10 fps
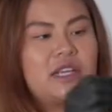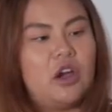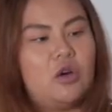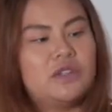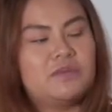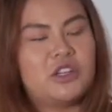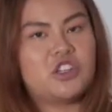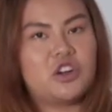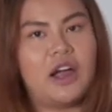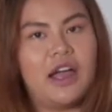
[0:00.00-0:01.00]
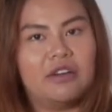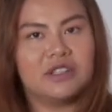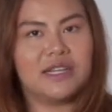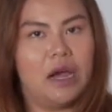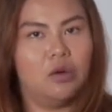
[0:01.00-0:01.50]
I always make sure I have a
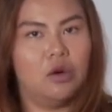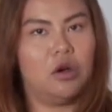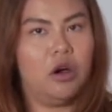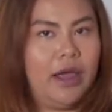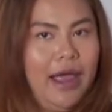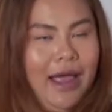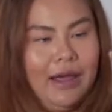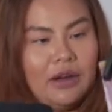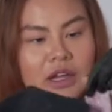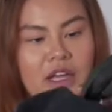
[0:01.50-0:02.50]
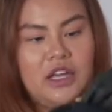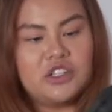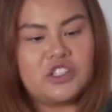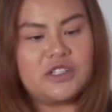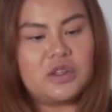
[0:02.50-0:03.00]
towel on hand
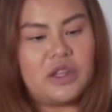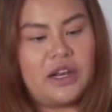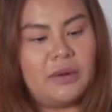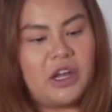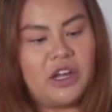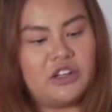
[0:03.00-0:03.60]
just so that I'm kind